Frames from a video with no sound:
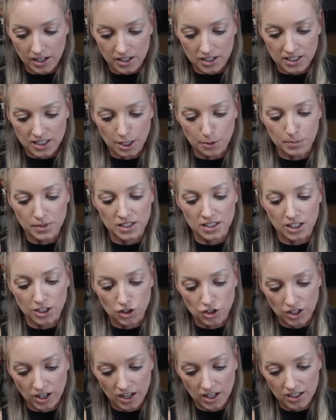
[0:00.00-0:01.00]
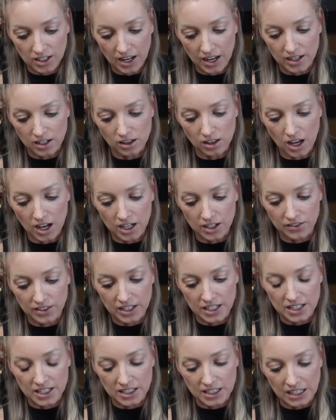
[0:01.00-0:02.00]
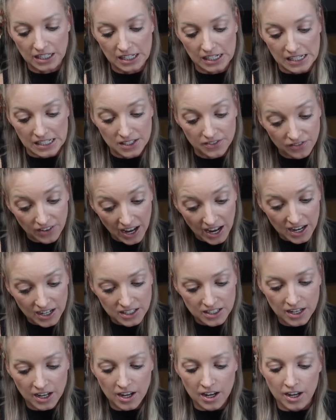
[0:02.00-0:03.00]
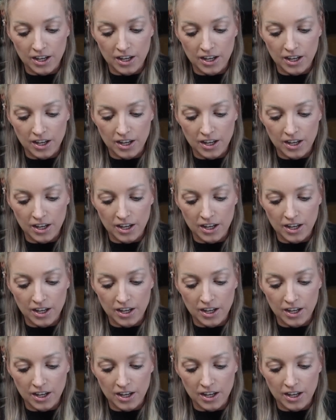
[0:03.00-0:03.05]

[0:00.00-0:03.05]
supposition and a lot of it is stated as fact.